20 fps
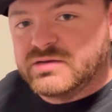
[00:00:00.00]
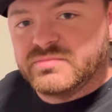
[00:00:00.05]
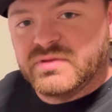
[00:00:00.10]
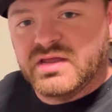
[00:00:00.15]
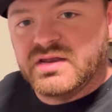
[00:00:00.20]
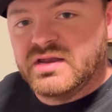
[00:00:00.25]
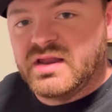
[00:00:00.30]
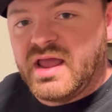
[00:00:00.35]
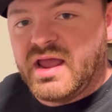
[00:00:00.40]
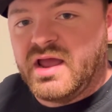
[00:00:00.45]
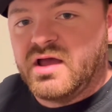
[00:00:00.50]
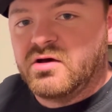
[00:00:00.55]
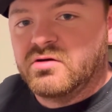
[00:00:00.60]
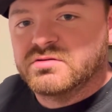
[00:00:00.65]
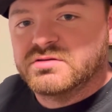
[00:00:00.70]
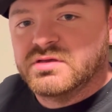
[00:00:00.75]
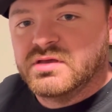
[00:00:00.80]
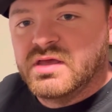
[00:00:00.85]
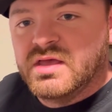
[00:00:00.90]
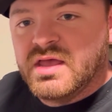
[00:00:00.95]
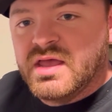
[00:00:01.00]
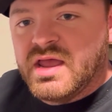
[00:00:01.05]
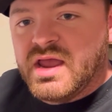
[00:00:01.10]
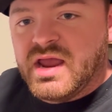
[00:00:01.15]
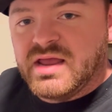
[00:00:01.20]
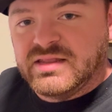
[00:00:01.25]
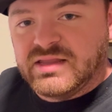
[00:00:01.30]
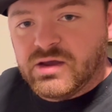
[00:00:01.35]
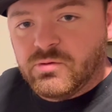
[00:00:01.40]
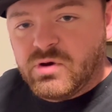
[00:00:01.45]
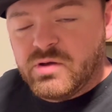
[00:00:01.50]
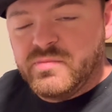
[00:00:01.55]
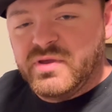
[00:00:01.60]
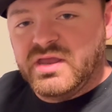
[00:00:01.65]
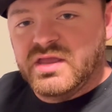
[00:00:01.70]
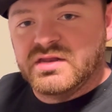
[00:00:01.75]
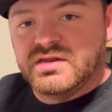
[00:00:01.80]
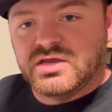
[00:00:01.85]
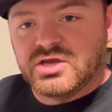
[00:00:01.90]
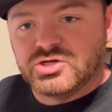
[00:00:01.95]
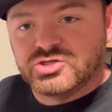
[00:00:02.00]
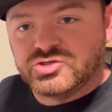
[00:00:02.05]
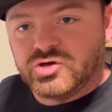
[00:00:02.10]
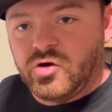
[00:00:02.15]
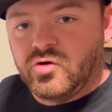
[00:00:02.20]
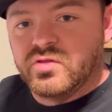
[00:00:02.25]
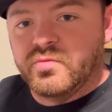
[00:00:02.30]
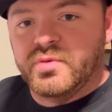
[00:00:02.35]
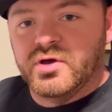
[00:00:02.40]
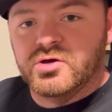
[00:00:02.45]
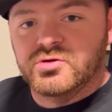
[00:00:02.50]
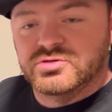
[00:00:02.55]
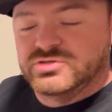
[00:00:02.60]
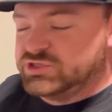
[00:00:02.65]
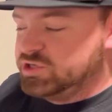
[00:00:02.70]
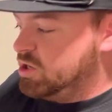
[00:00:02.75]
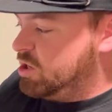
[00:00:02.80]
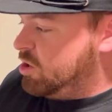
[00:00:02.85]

getting out. And then we begin to control the boost.